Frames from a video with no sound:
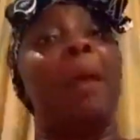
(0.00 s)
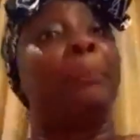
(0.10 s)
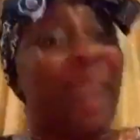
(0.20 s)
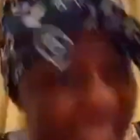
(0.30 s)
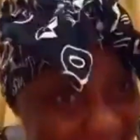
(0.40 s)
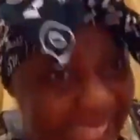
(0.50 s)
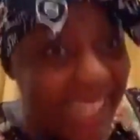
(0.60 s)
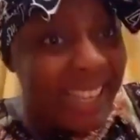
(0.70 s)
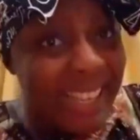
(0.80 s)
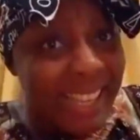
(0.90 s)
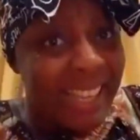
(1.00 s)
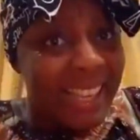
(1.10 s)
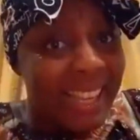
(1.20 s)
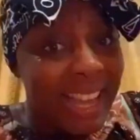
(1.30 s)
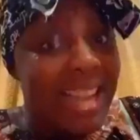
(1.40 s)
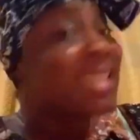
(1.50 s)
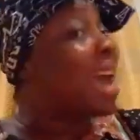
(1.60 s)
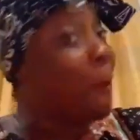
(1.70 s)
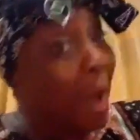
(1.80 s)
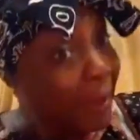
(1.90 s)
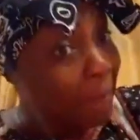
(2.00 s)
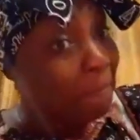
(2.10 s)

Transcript: Please. That one.